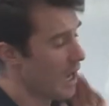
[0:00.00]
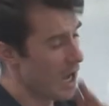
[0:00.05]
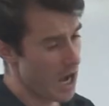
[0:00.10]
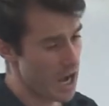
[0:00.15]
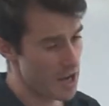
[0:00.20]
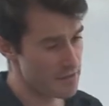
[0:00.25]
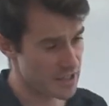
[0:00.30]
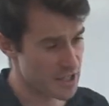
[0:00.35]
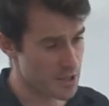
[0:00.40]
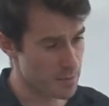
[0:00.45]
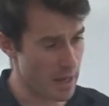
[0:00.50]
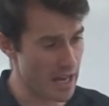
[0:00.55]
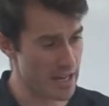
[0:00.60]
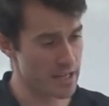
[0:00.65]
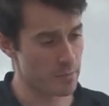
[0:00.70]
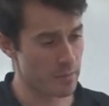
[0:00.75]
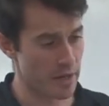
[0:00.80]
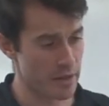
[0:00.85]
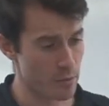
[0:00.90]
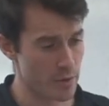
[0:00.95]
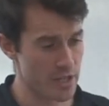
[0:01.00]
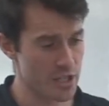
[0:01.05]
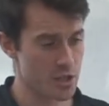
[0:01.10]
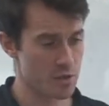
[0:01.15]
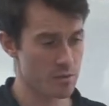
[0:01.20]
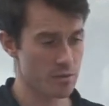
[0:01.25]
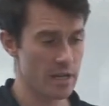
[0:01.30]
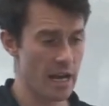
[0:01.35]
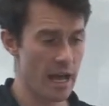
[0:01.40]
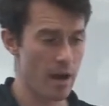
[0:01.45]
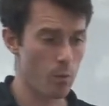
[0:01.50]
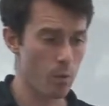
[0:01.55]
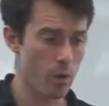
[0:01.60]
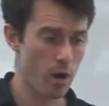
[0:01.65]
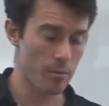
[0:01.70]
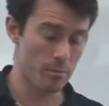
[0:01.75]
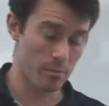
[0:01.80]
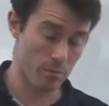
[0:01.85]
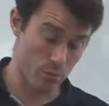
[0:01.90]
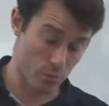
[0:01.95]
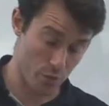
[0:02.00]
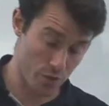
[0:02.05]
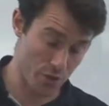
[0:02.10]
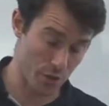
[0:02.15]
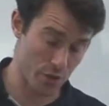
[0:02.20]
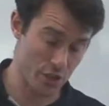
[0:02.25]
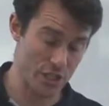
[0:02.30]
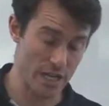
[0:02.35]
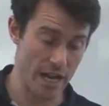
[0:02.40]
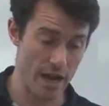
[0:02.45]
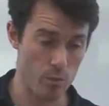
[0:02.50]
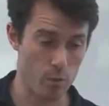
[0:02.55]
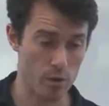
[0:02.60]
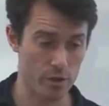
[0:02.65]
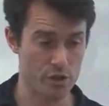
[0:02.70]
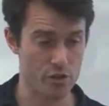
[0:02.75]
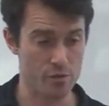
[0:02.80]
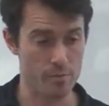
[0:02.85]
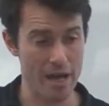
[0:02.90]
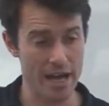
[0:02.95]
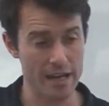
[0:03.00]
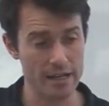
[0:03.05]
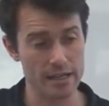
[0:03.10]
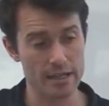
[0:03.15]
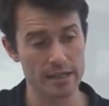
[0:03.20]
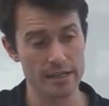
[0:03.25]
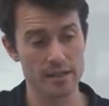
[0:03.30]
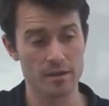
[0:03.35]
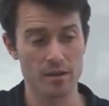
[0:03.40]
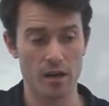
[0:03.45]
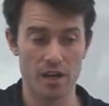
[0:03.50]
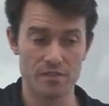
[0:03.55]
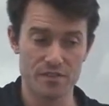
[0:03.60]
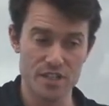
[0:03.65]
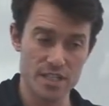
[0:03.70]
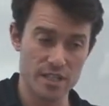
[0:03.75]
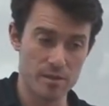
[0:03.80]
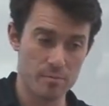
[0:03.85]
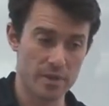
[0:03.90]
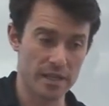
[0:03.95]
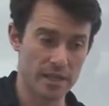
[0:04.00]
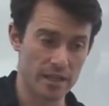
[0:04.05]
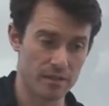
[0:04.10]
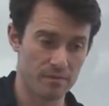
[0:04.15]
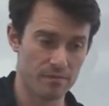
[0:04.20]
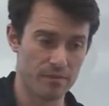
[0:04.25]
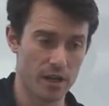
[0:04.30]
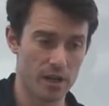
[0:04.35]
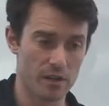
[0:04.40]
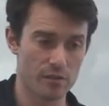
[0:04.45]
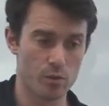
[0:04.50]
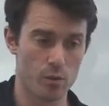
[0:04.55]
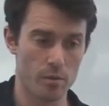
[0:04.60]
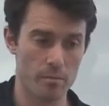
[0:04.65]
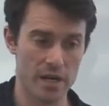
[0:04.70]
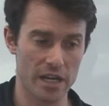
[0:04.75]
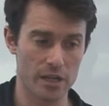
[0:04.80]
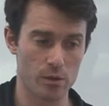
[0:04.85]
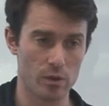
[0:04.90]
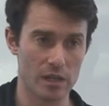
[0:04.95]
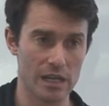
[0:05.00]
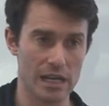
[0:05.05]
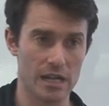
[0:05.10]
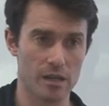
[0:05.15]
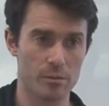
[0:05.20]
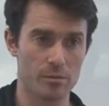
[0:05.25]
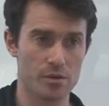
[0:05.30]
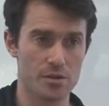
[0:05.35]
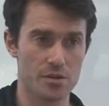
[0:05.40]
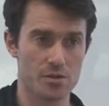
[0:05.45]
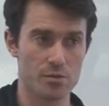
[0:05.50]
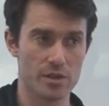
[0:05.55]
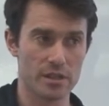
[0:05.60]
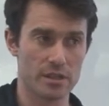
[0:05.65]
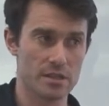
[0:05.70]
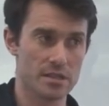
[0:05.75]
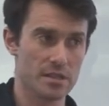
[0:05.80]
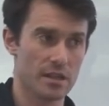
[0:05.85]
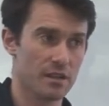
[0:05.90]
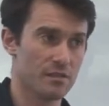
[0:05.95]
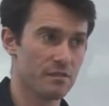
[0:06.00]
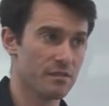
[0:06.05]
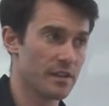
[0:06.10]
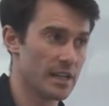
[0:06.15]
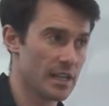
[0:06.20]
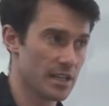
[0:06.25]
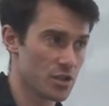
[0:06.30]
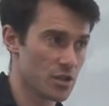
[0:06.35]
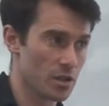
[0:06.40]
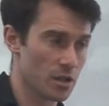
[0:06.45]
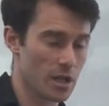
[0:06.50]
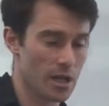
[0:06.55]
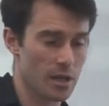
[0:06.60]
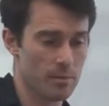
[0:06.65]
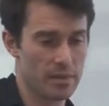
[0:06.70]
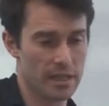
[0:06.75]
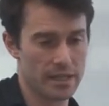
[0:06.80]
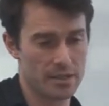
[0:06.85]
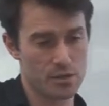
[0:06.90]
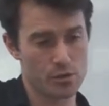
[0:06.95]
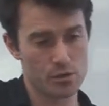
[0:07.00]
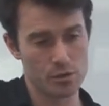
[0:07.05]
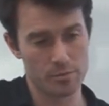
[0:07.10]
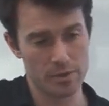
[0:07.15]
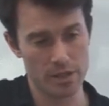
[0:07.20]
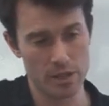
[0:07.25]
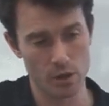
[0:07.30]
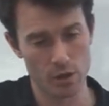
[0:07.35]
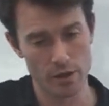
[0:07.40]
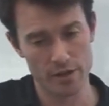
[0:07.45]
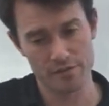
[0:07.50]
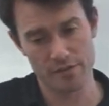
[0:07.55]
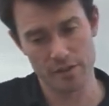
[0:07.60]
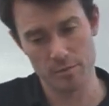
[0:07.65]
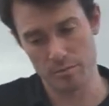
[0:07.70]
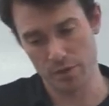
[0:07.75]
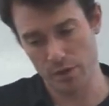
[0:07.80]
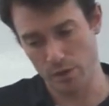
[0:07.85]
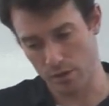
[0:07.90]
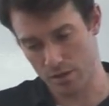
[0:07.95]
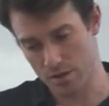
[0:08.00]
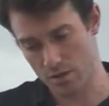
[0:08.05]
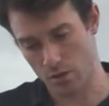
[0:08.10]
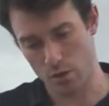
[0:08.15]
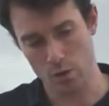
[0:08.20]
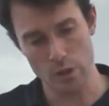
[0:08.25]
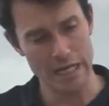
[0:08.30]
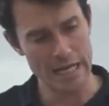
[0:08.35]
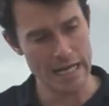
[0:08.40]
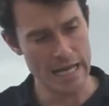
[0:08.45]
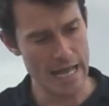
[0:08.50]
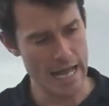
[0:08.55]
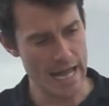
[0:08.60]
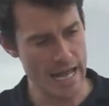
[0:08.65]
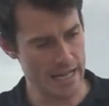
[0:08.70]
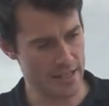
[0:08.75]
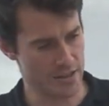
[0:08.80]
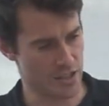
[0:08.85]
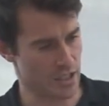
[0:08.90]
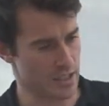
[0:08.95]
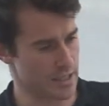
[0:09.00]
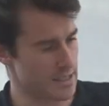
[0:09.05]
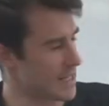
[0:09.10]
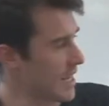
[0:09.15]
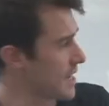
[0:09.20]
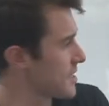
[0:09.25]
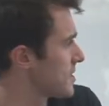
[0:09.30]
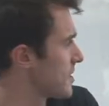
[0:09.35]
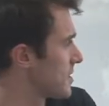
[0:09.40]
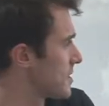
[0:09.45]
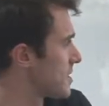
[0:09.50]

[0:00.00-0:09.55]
I've expanded my reach net, um, research network dramatically, obviously being involved with Manuel Aalbers' real estate financial complex group in Leuven, but also uh, the contested